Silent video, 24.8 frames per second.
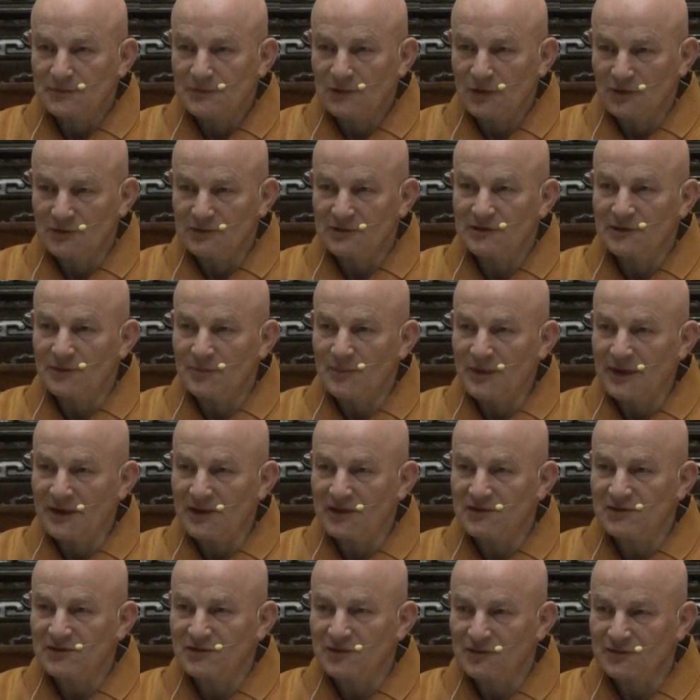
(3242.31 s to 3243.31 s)
On the
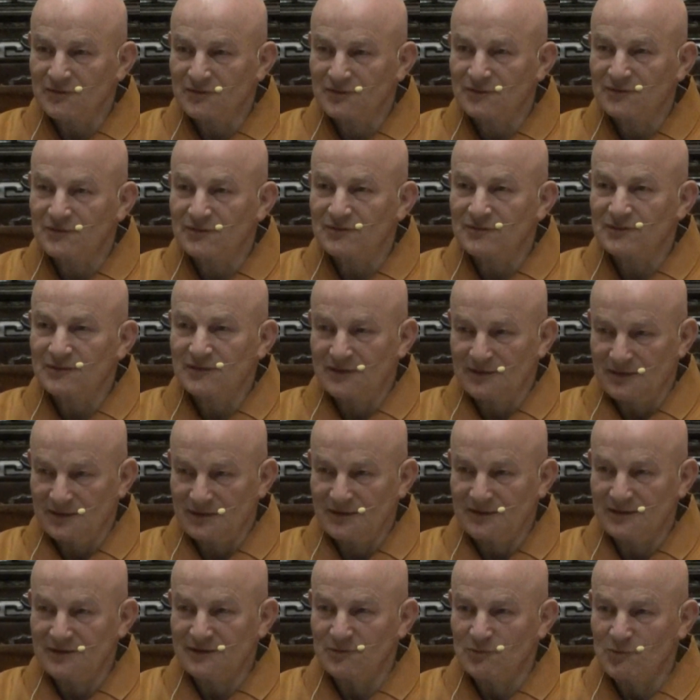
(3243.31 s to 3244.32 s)
base of
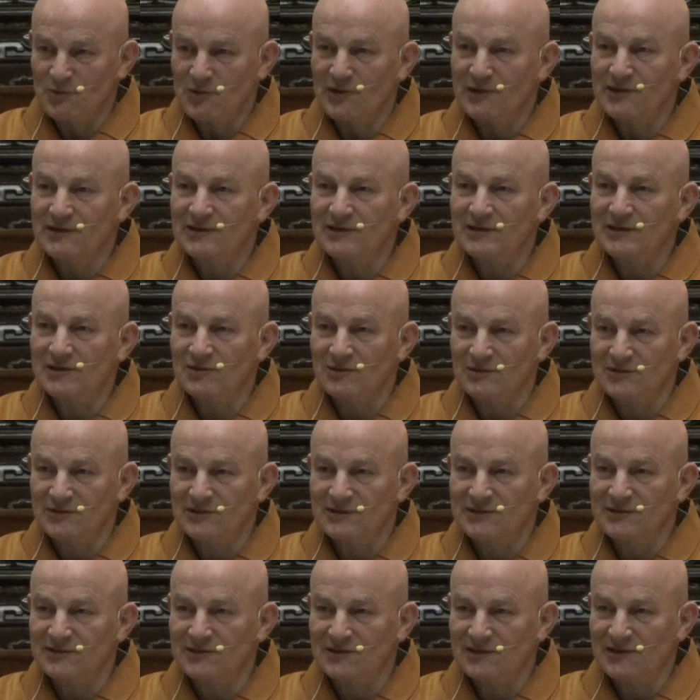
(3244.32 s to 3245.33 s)
the worldly
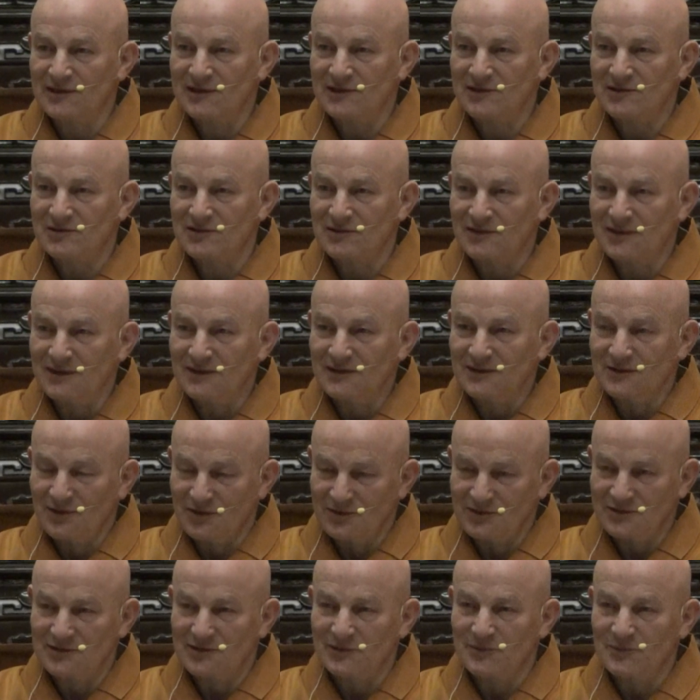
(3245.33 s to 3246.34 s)
consciousness,
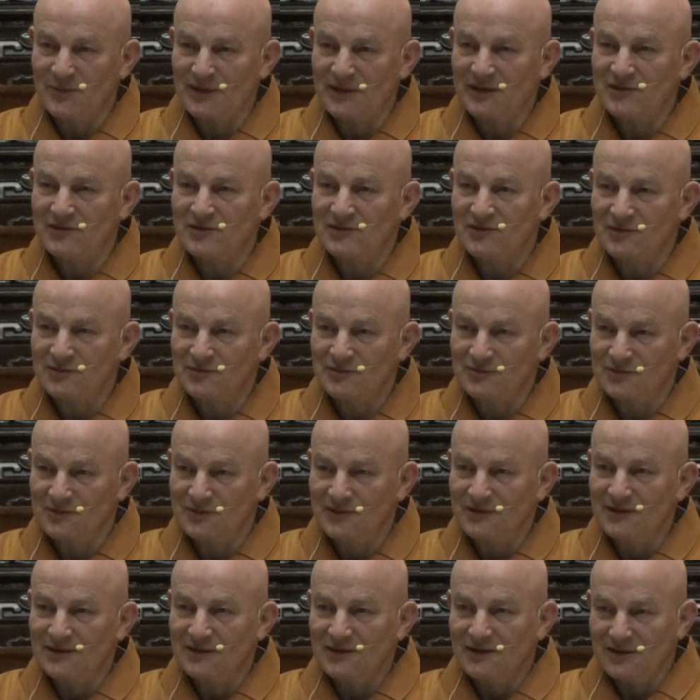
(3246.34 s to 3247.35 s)
on the base of
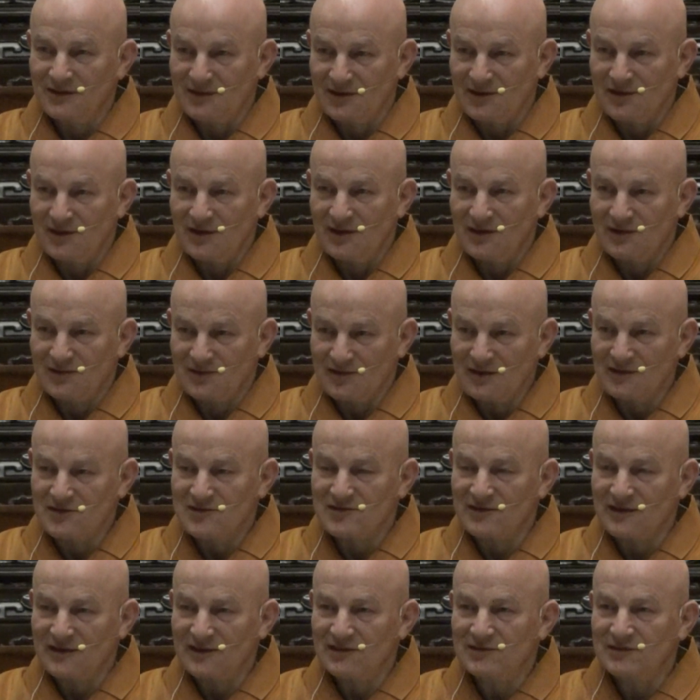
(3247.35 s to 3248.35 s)

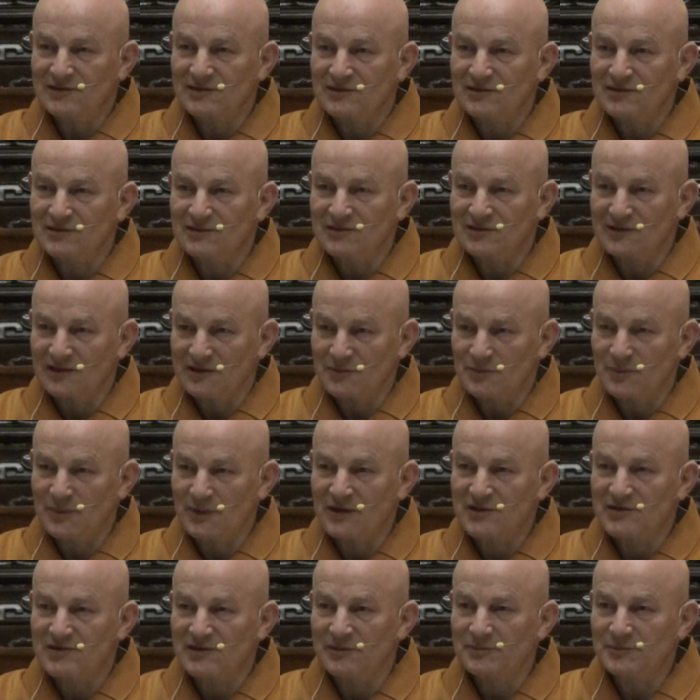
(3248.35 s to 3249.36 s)
sensations and
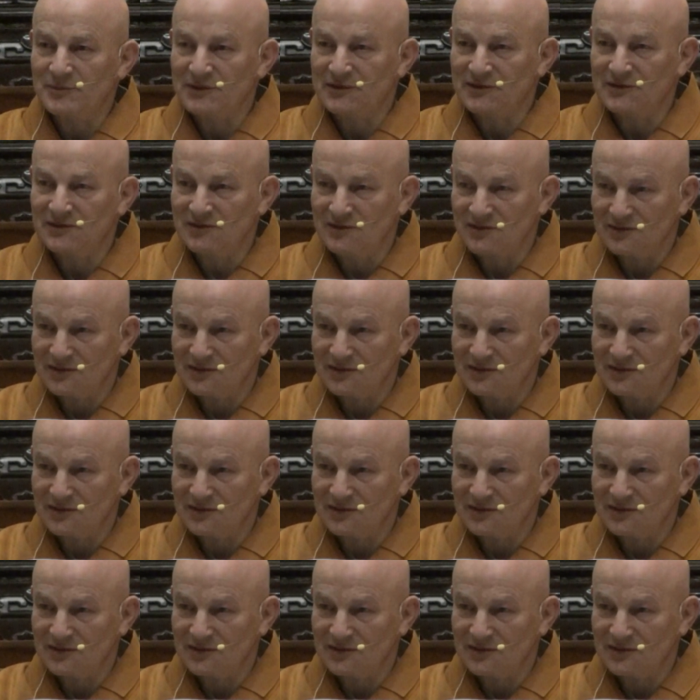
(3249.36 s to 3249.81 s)
perceptions.